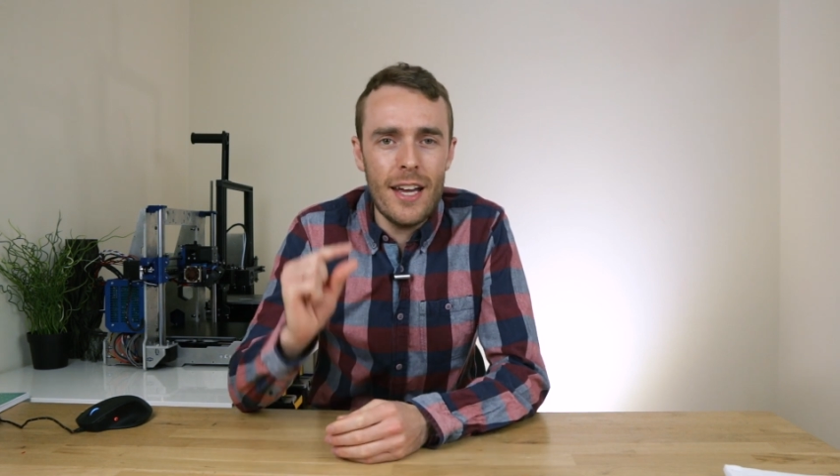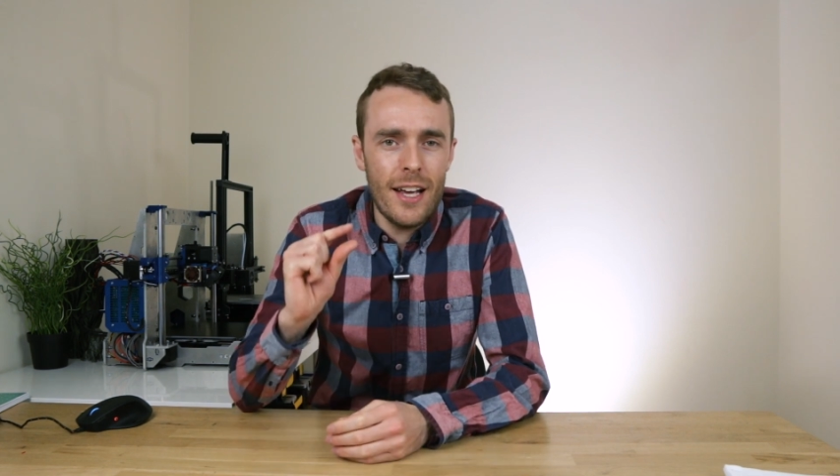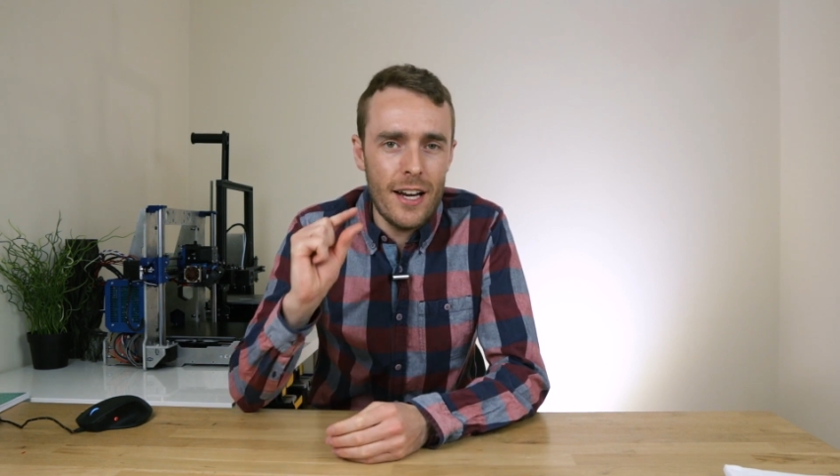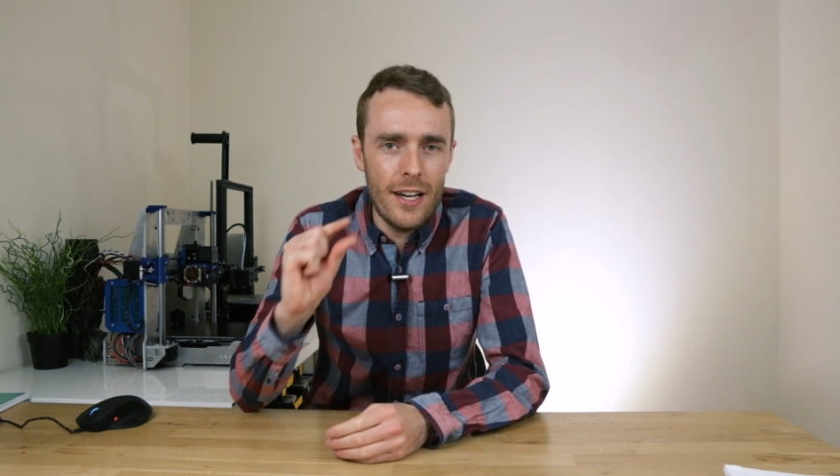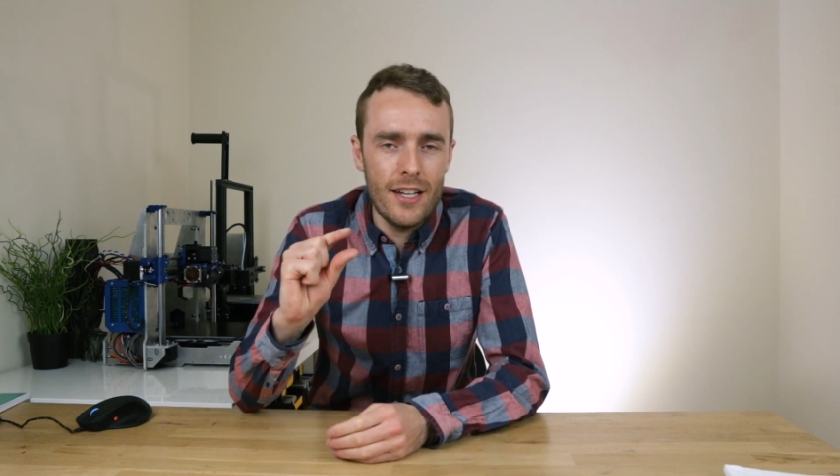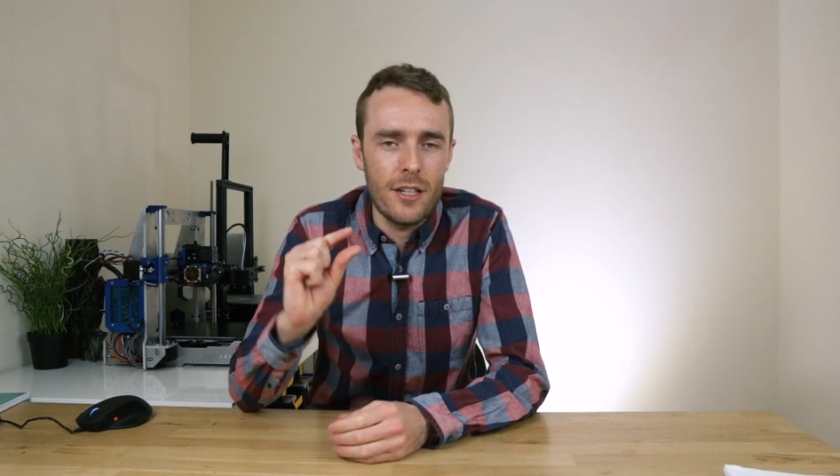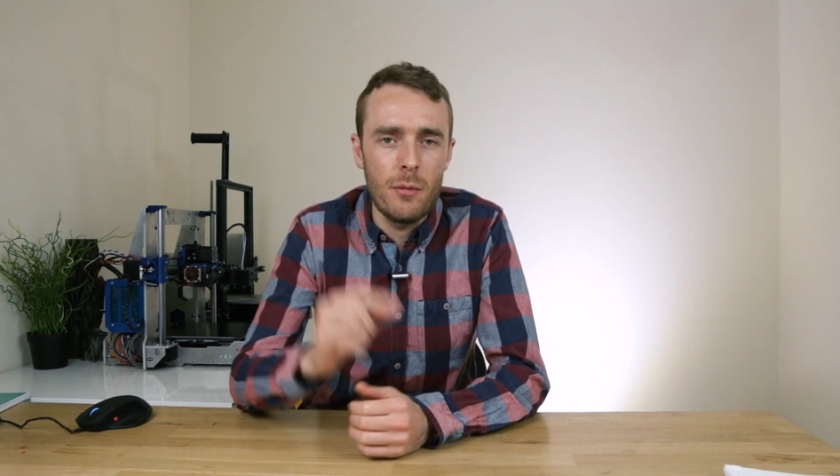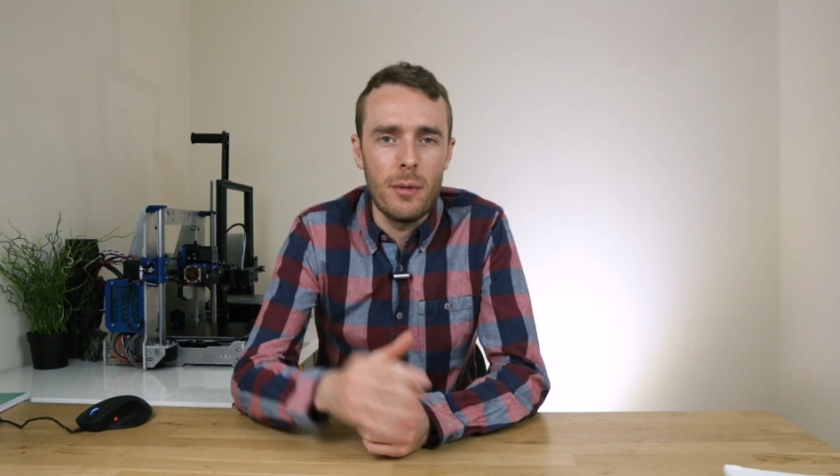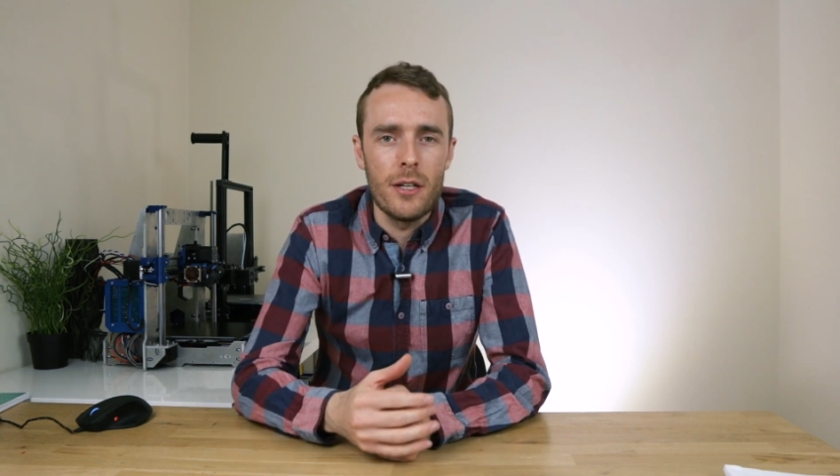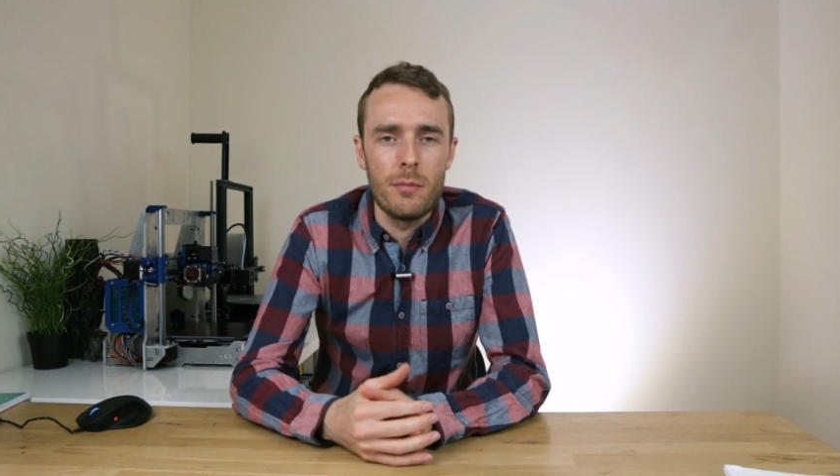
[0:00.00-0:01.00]
a
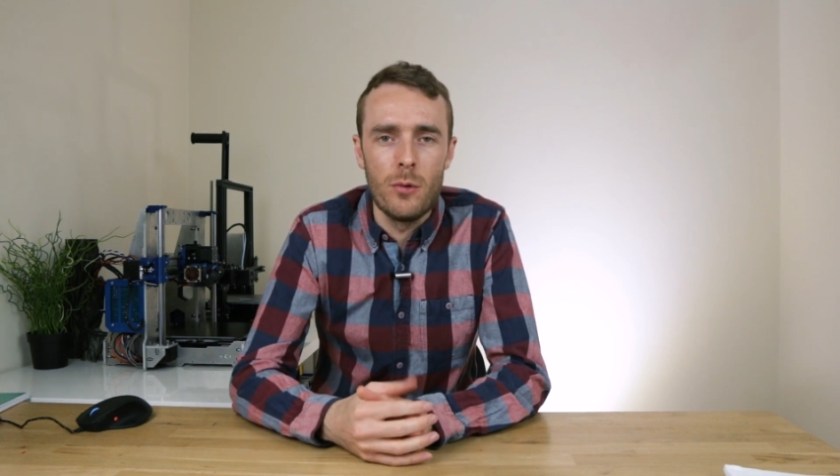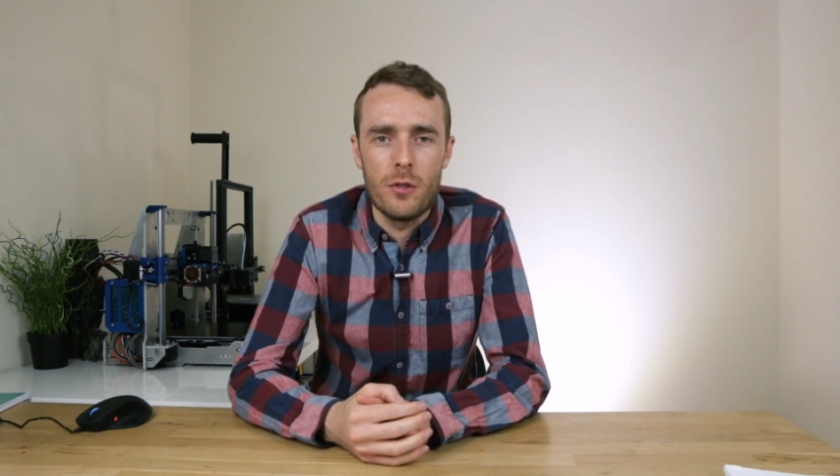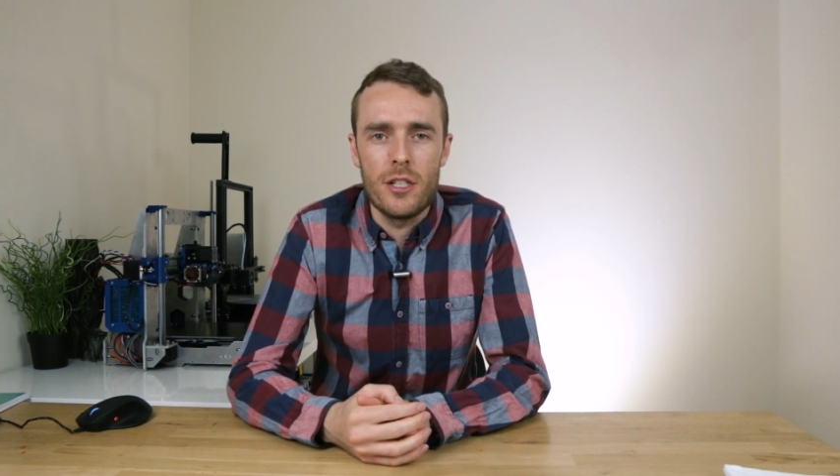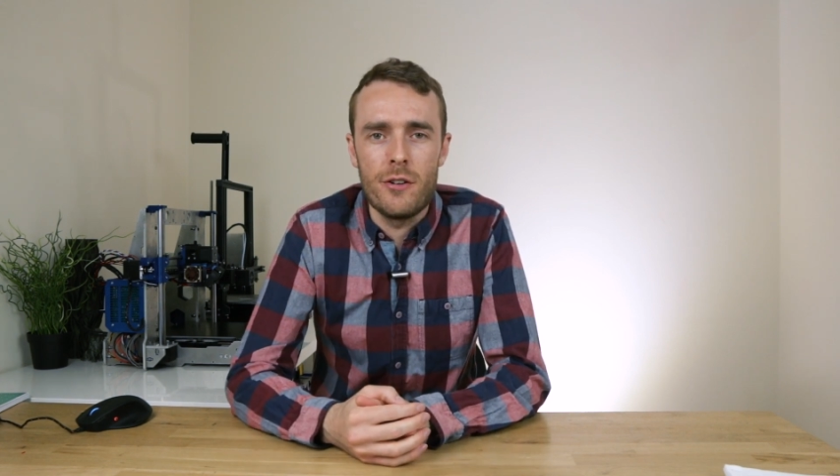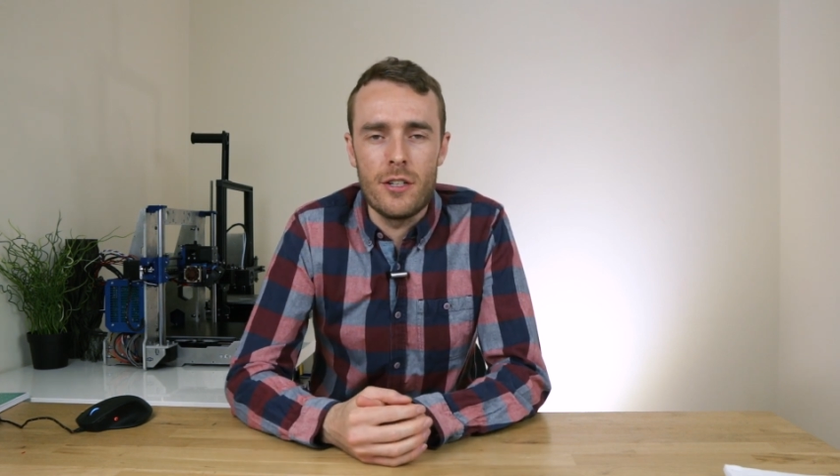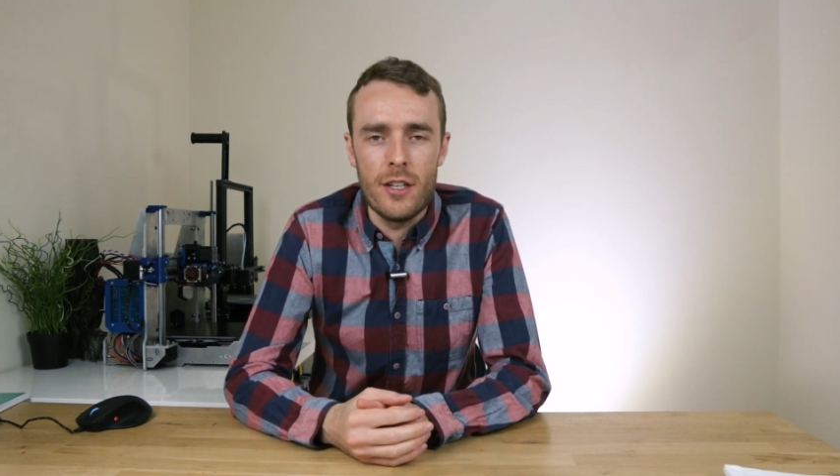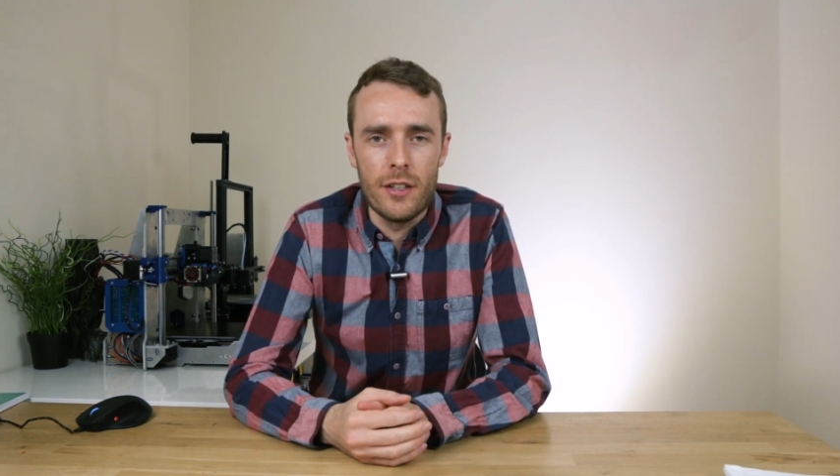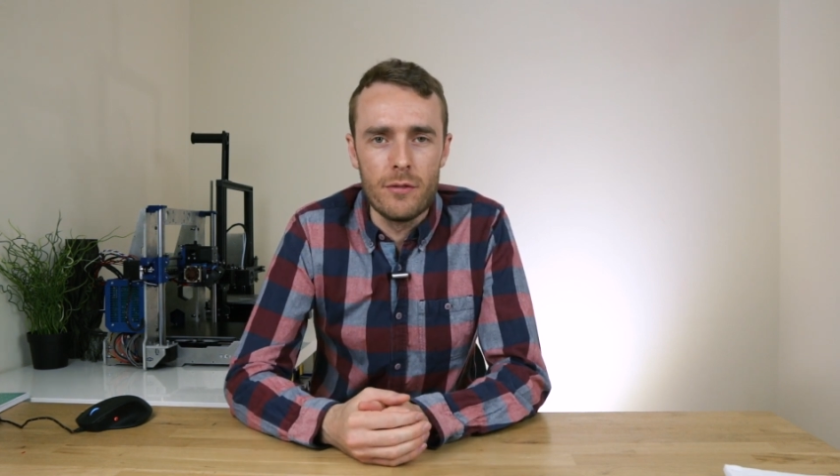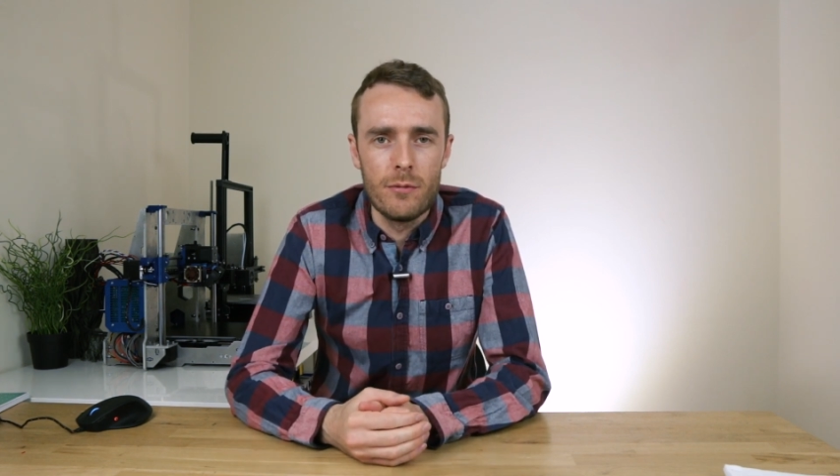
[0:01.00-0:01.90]
little bit more seriously.